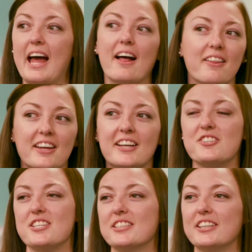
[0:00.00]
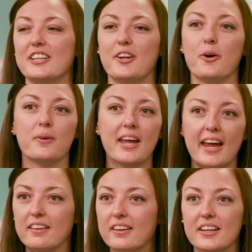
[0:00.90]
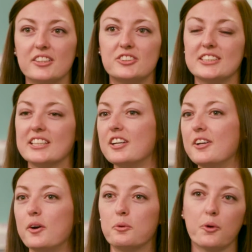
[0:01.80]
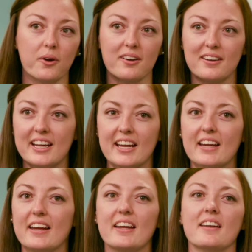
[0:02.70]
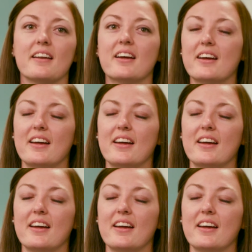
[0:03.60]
Ellen, she's gonna know Caitlin, she's gonna know Courtney, and